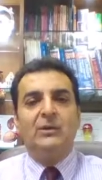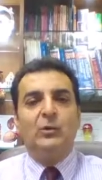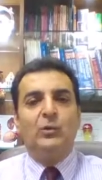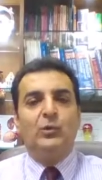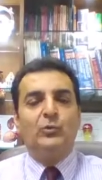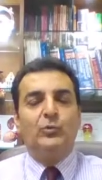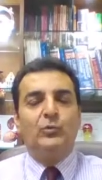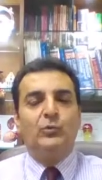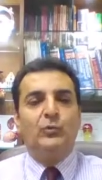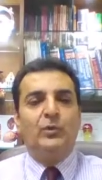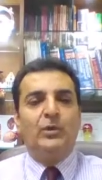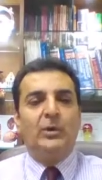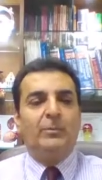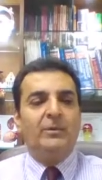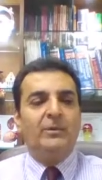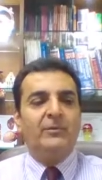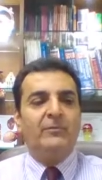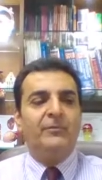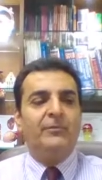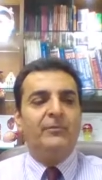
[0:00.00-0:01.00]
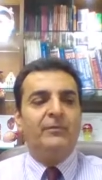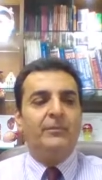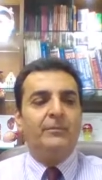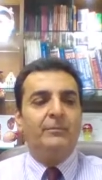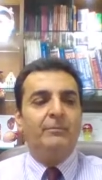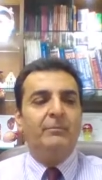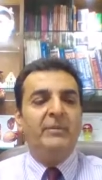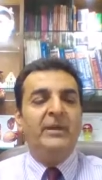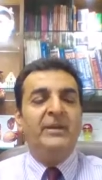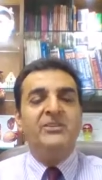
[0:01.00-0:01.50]
go through a couple of
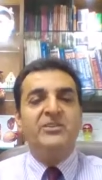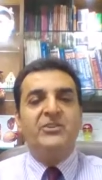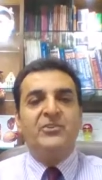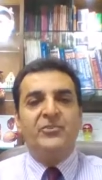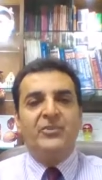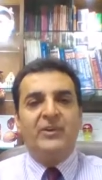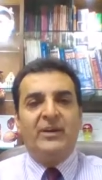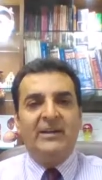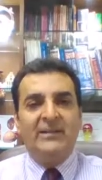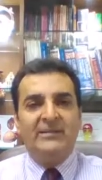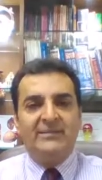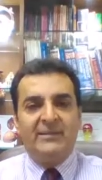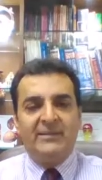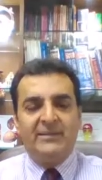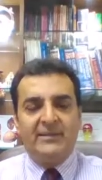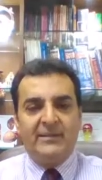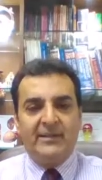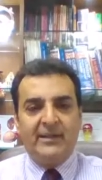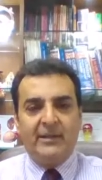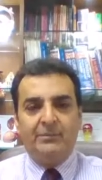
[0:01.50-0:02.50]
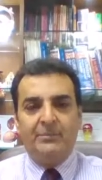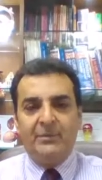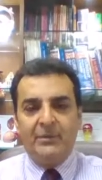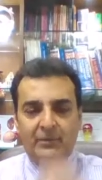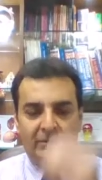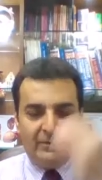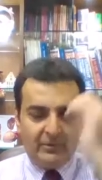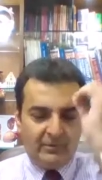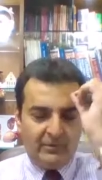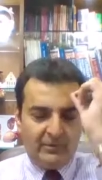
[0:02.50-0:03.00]
major trials that have
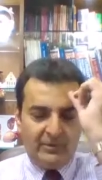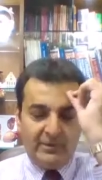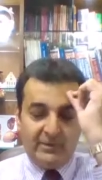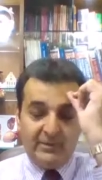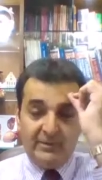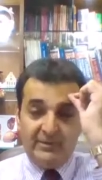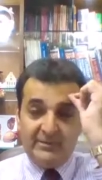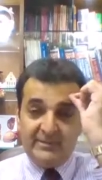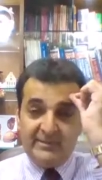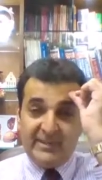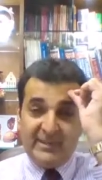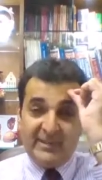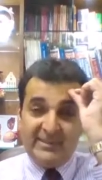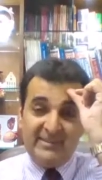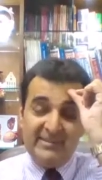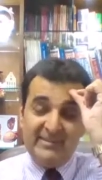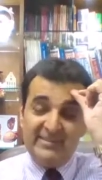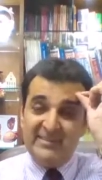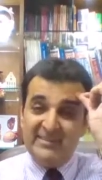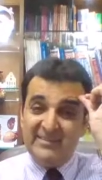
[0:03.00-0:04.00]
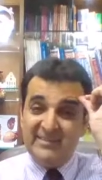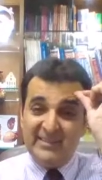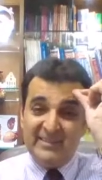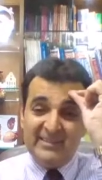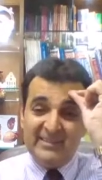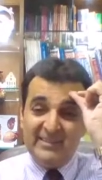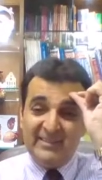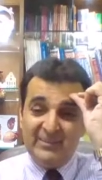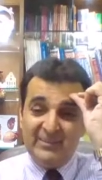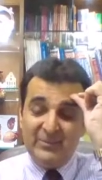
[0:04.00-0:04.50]
happened on statins,
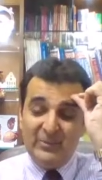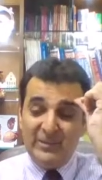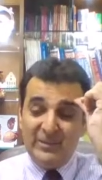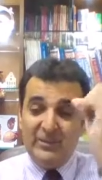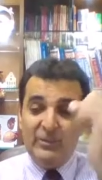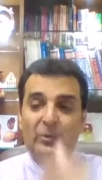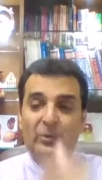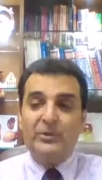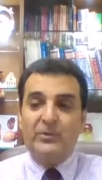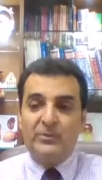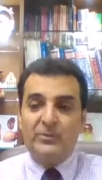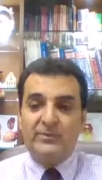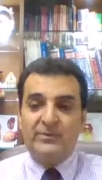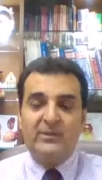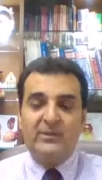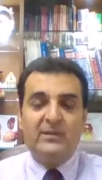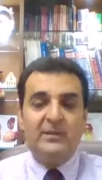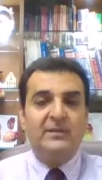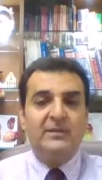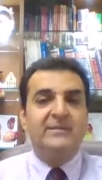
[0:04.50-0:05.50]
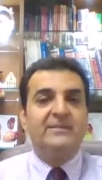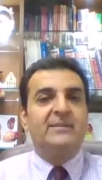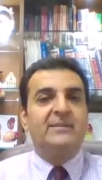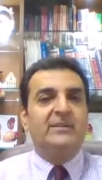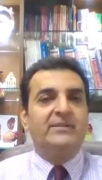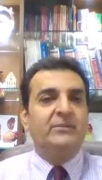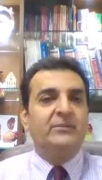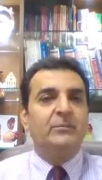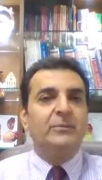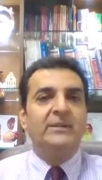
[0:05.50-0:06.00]
and then we'll go into a little
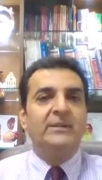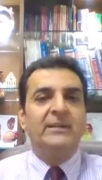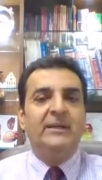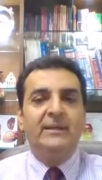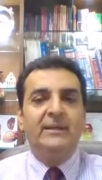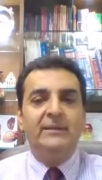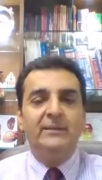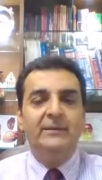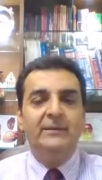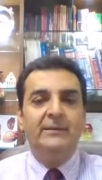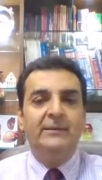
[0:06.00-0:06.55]
discussion with that.